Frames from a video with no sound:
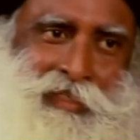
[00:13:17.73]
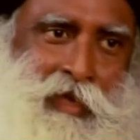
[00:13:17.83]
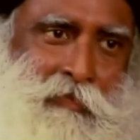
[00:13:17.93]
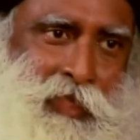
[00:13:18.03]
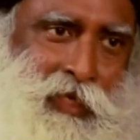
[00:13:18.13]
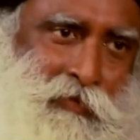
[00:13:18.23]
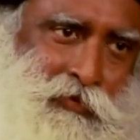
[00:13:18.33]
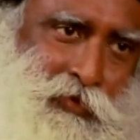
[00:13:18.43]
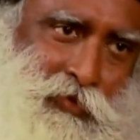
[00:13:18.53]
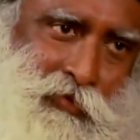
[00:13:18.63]
Something
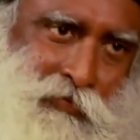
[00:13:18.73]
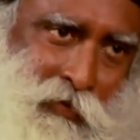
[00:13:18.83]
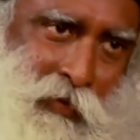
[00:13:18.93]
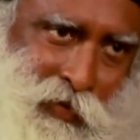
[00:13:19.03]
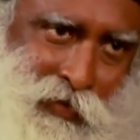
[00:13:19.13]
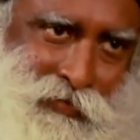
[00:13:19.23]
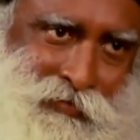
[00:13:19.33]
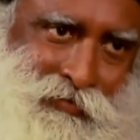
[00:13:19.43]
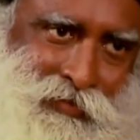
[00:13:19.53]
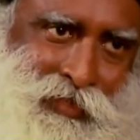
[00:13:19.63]
of you should
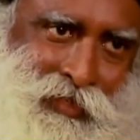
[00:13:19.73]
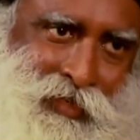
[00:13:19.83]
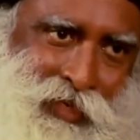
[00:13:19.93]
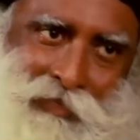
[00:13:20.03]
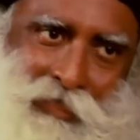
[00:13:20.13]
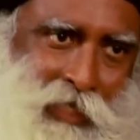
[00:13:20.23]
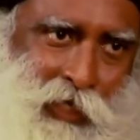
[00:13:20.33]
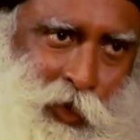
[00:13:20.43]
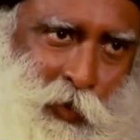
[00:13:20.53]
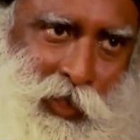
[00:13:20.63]
fall, otherwise it
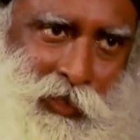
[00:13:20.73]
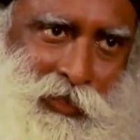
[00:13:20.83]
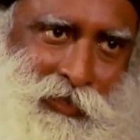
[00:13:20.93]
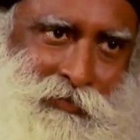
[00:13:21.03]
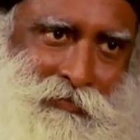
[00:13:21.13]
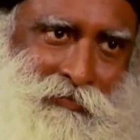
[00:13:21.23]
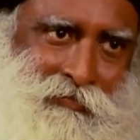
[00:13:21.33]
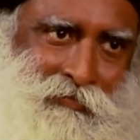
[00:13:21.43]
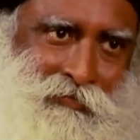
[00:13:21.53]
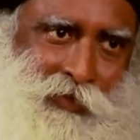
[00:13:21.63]
will not work,
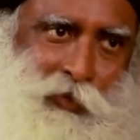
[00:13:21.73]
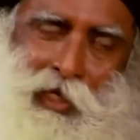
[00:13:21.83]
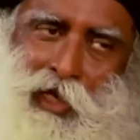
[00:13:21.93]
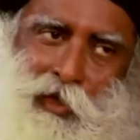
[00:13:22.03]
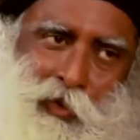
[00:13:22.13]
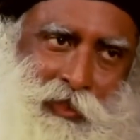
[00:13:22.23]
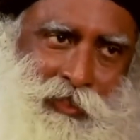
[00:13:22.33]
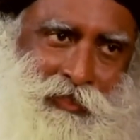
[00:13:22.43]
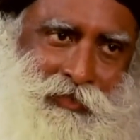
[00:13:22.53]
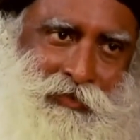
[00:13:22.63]
you will not know
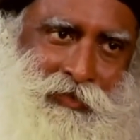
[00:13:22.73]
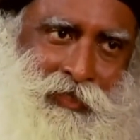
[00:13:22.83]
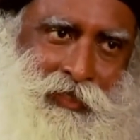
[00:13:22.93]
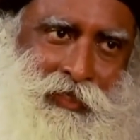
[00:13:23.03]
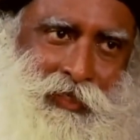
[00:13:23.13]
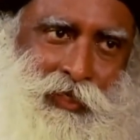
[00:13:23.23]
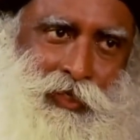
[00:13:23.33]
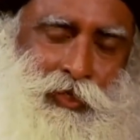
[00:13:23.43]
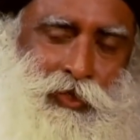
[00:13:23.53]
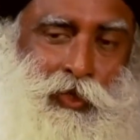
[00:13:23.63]
it.
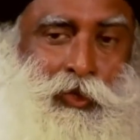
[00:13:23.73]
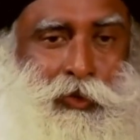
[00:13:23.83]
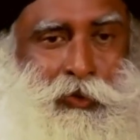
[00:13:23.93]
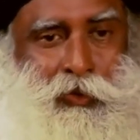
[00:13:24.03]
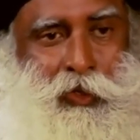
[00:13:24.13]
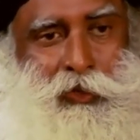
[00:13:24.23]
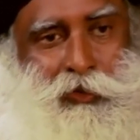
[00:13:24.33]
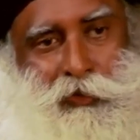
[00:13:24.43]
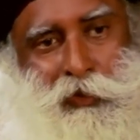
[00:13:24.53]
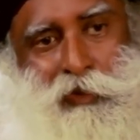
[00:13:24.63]
So,
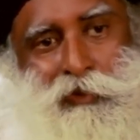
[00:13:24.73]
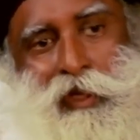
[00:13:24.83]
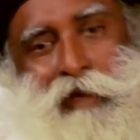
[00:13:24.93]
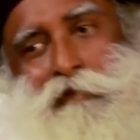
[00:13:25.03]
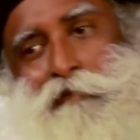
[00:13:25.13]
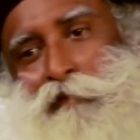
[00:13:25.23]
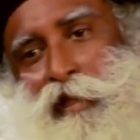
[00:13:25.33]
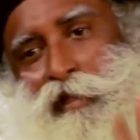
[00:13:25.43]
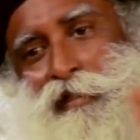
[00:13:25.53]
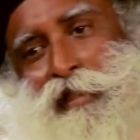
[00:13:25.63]
you want to have a
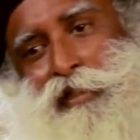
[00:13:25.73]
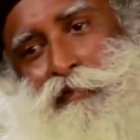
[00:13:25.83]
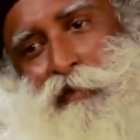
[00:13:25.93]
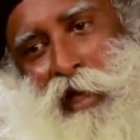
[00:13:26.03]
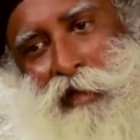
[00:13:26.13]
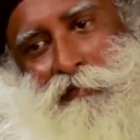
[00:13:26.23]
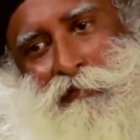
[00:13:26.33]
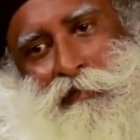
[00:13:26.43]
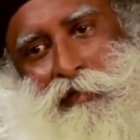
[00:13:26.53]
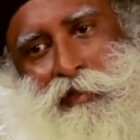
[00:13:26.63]
fake sense of life,
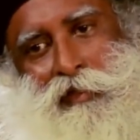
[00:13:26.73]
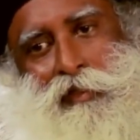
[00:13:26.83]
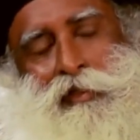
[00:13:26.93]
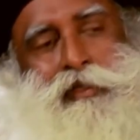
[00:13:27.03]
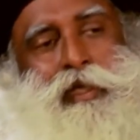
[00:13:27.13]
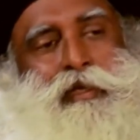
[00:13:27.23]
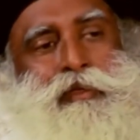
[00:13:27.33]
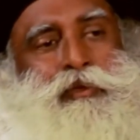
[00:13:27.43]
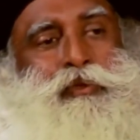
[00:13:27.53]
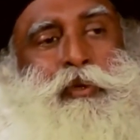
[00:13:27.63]

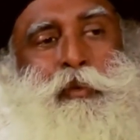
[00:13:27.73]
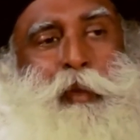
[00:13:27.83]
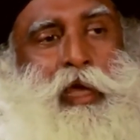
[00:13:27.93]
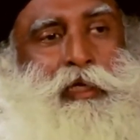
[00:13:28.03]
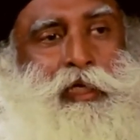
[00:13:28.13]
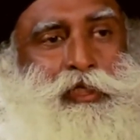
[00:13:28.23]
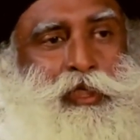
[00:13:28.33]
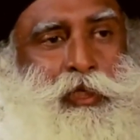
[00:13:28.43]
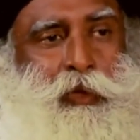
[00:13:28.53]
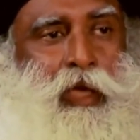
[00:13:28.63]
then you don't pay
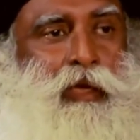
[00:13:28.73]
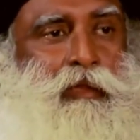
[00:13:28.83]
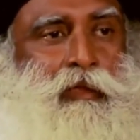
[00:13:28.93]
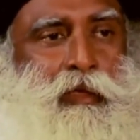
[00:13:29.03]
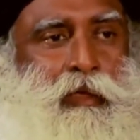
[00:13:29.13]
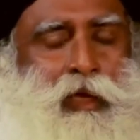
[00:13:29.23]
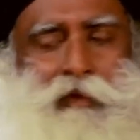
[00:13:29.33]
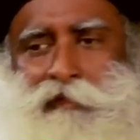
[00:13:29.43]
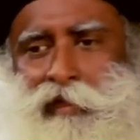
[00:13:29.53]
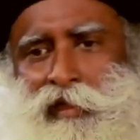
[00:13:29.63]
attention to anything.
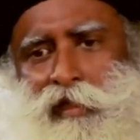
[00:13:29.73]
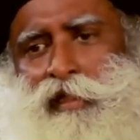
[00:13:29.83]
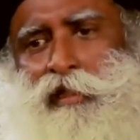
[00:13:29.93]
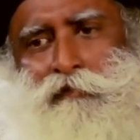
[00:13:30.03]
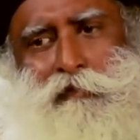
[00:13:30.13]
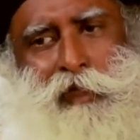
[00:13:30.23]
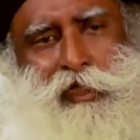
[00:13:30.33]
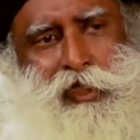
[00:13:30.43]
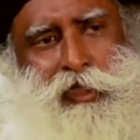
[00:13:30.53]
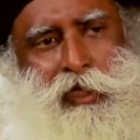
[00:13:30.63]
Everything is
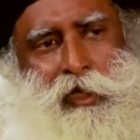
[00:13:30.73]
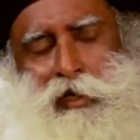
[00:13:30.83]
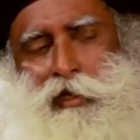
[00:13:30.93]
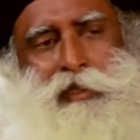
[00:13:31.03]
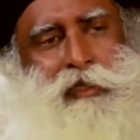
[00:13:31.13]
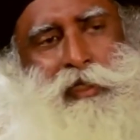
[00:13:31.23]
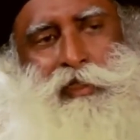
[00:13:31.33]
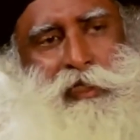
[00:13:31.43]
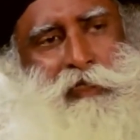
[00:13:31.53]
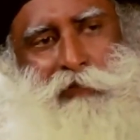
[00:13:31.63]
information, nothing
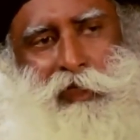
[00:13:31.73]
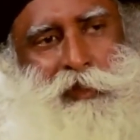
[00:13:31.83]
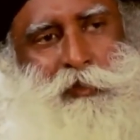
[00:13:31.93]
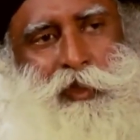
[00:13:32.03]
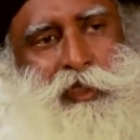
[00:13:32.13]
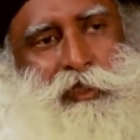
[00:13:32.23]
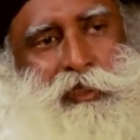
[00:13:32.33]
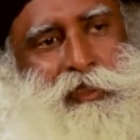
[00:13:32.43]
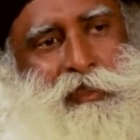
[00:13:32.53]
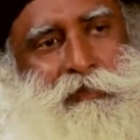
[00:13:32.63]
is a living
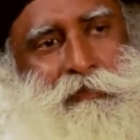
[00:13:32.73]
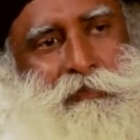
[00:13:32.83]
experience.